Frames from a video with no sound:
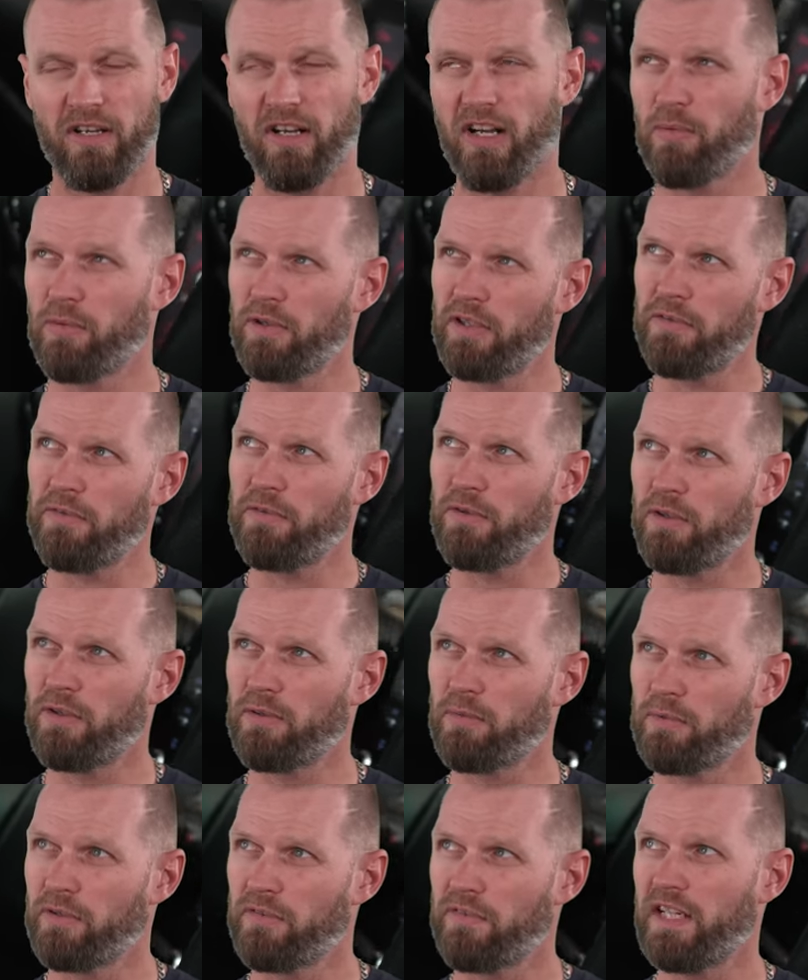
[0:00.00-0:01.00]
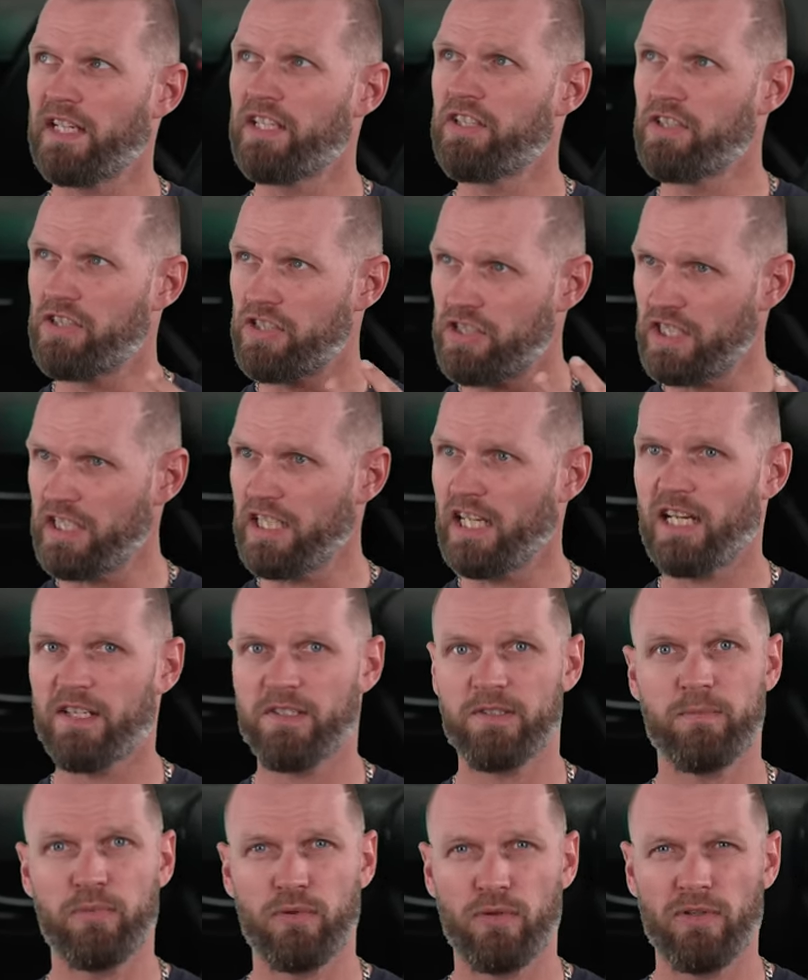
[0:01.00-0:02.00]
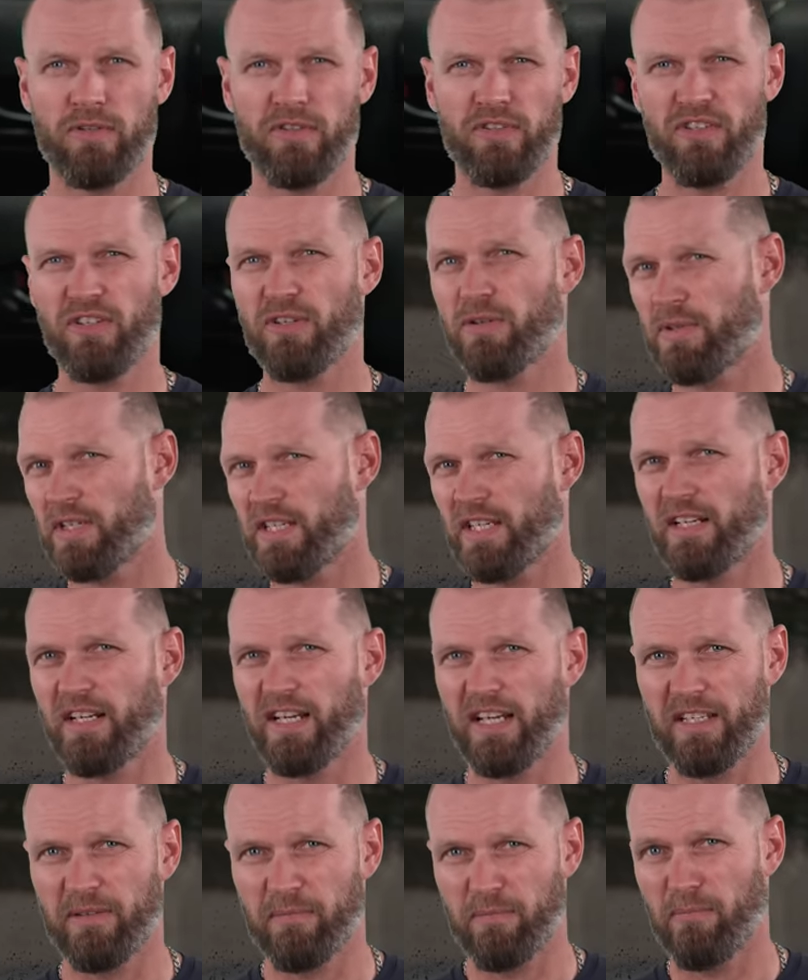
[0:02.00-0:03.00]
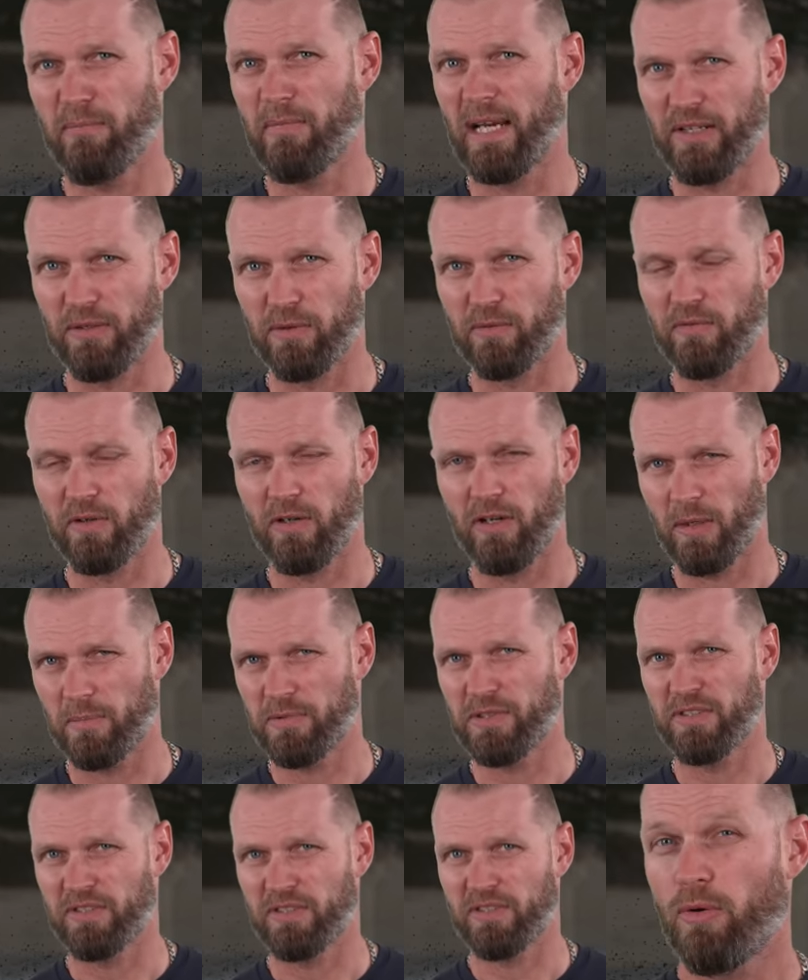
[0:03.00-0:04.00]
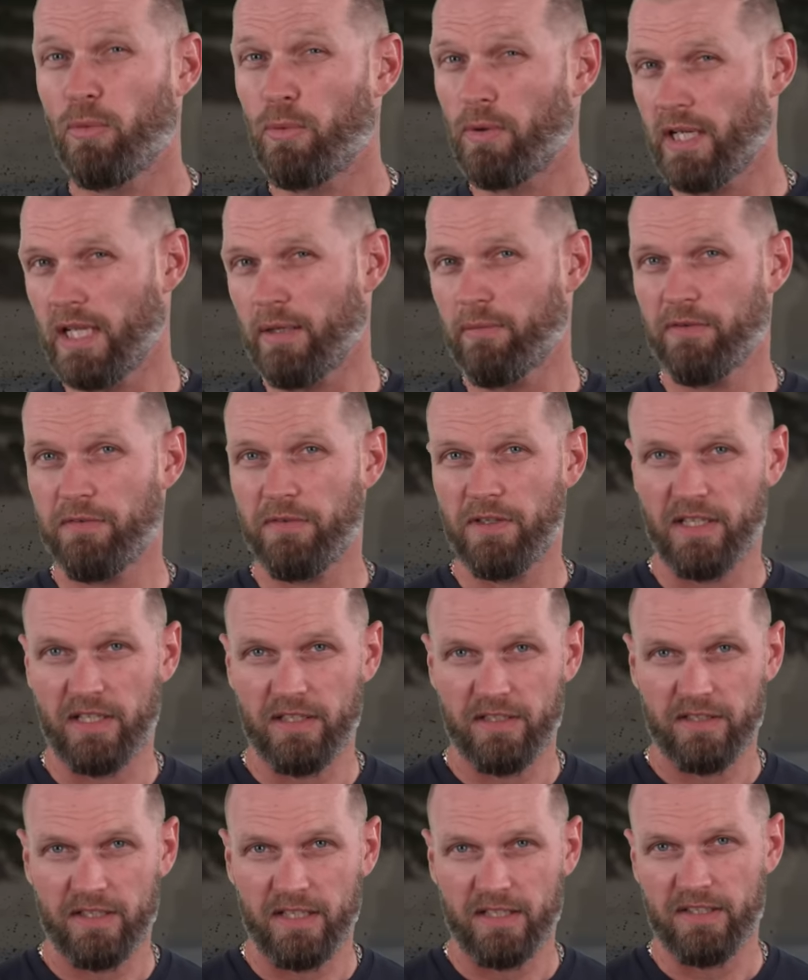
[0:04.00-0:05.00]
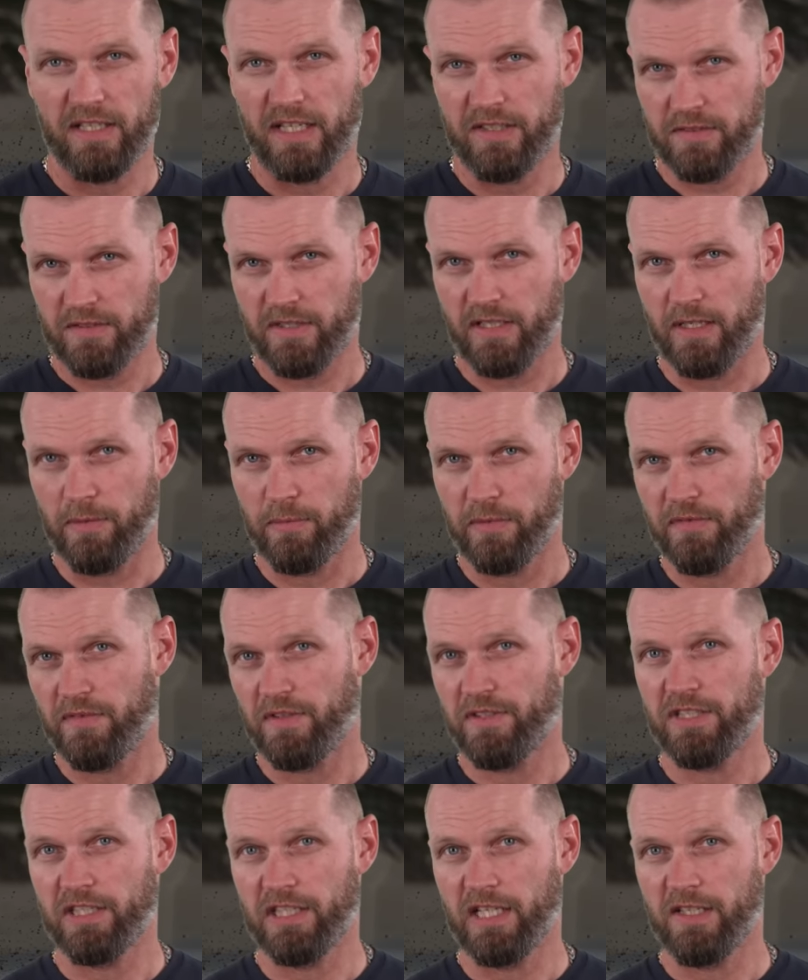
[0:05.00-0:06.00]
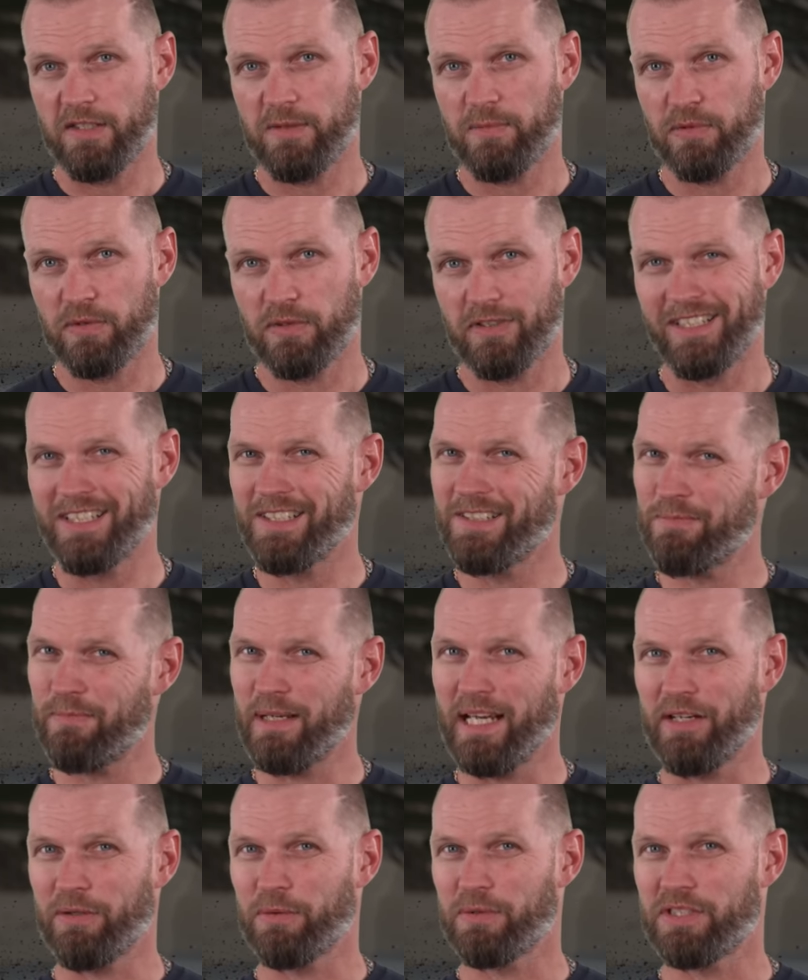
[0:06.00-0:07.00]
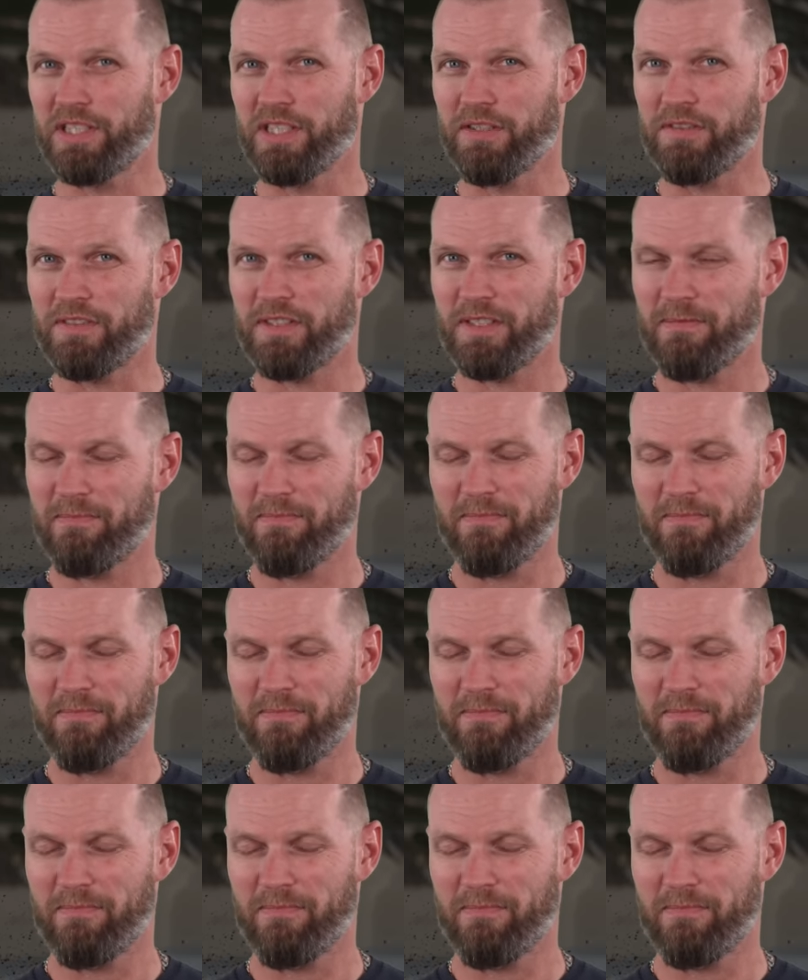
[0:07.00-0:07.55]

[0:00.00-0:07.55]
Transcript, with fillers: I would have thought with a GR Sport, you could get a manual option. One other thing that does come with the GR Sport is paddle shift.